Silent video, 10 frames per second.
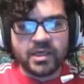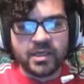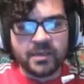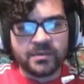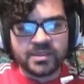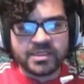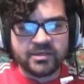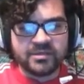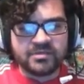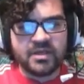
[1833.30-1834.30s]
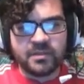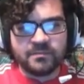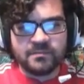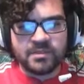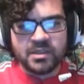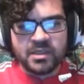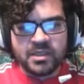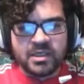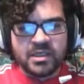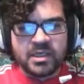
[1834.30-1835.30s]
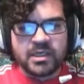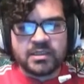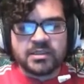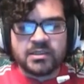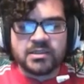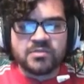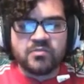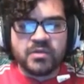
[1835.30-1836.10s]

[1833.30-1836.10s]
Put this here as well. And we